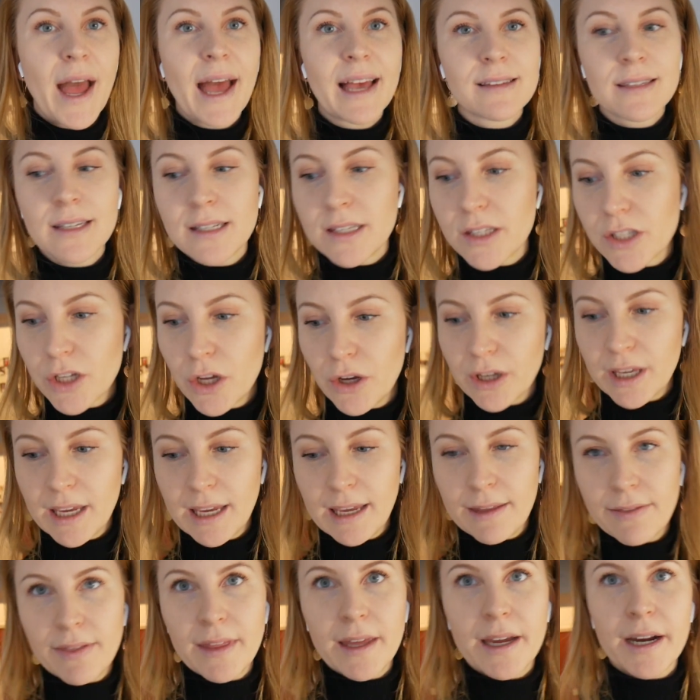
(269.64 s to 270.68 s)
as it's cooking
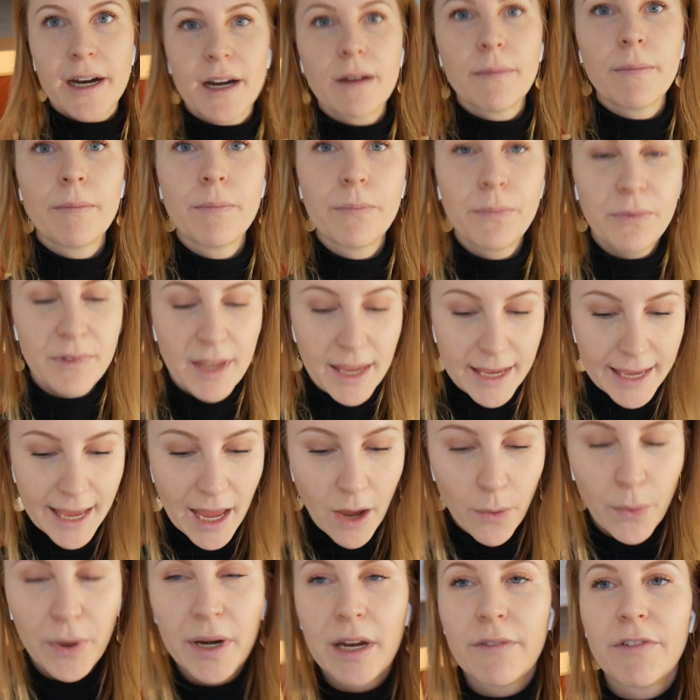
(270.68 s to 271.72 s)
in there, take
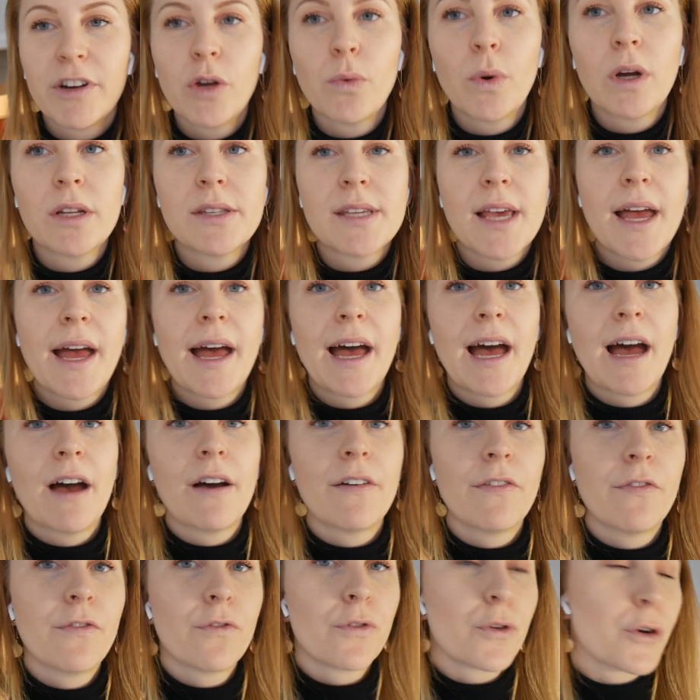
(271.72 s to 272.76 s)
out whatever you want to
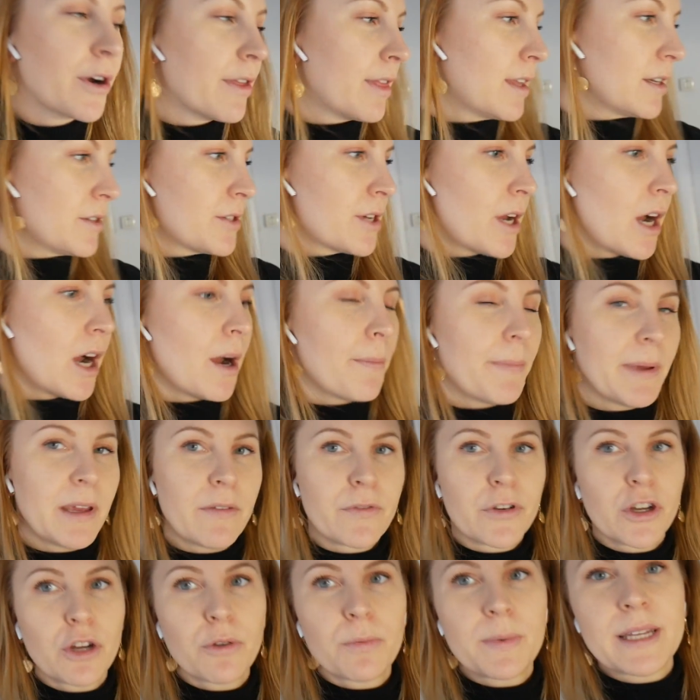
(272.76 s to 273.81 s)
have for the topping
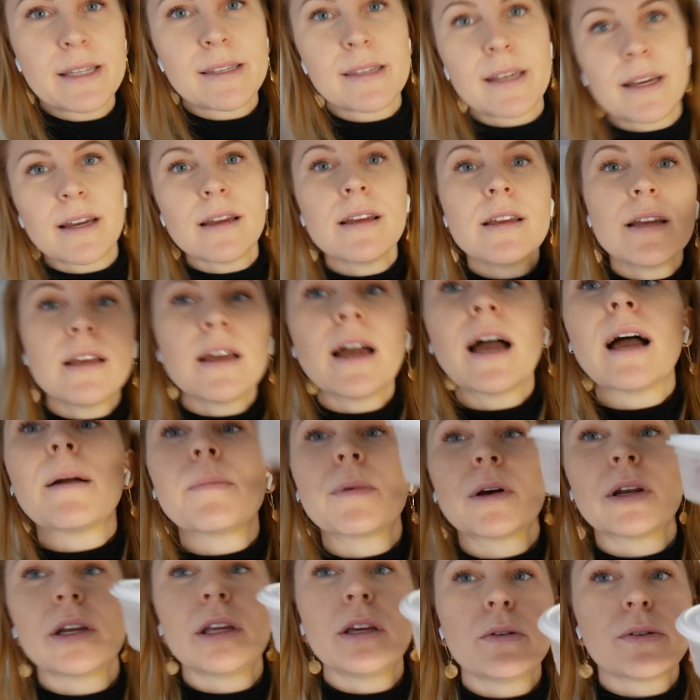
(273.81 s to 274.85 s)
for your pizza. I'm
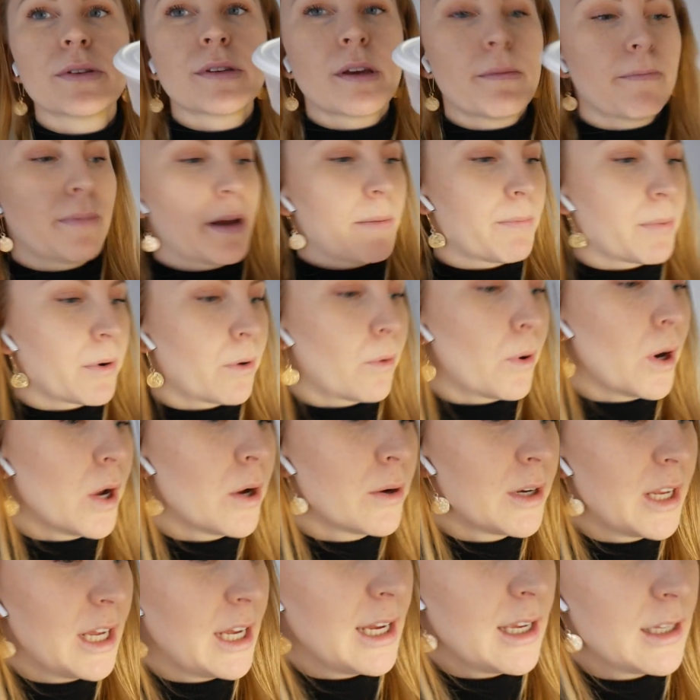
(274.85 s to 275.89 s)
going to use some
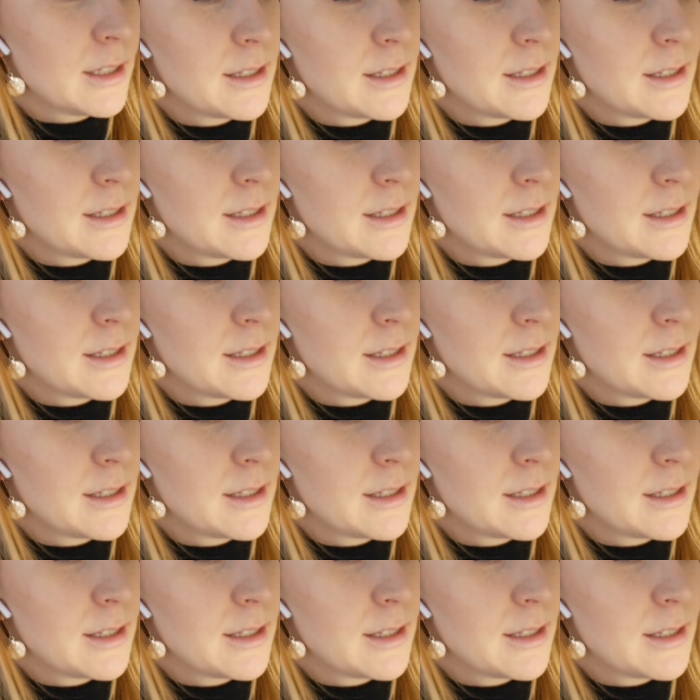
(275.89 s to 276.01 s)
pepperoni.